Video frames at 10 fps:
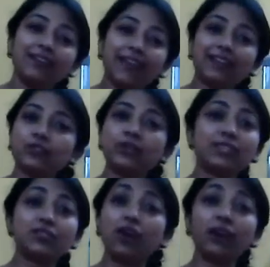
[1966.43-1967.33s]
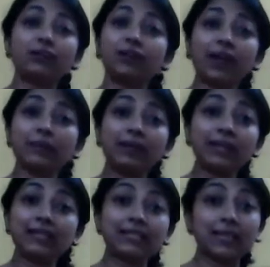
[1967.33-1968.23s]
Right. So it is not, I
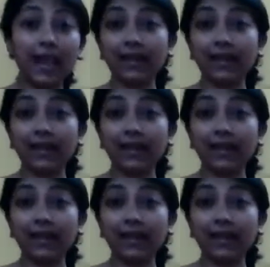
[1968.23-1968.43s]
mean, it is